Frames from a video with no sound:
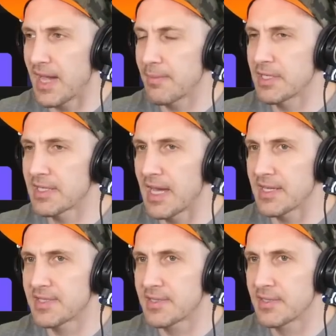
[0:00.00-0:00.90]
I'm going to
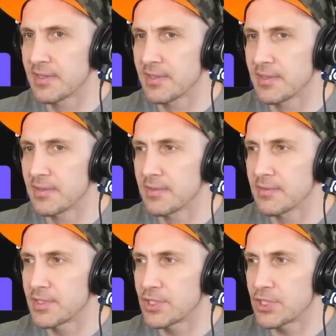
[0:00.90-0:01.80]
guess
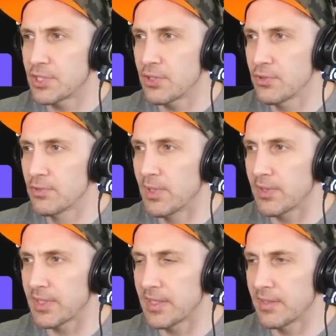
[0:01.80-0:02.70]
2
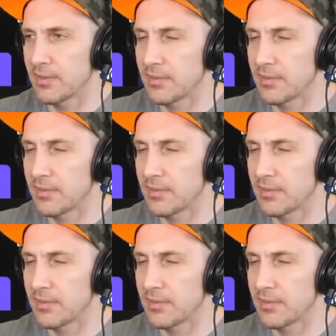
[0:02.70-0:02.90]
million.